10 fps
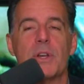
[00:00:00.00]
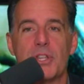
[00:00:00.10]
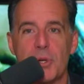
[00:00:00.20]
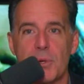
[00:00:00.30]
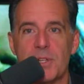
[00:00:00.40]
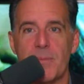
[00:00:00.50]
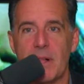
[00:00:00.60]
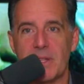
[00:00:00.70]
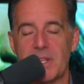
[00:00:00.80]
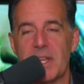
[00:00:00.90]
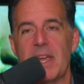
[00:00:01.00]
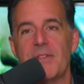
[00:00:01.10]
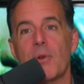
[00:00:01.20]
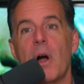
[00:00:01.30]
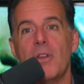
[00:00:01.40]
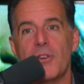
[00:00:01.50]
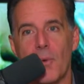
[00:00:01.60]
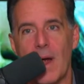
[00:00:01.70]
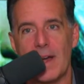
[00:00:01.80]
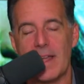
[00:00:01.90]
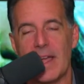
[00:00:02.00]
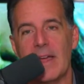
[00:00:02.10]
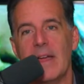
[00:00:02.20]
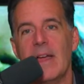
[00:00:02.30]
an insurance policy and they're underwriting it.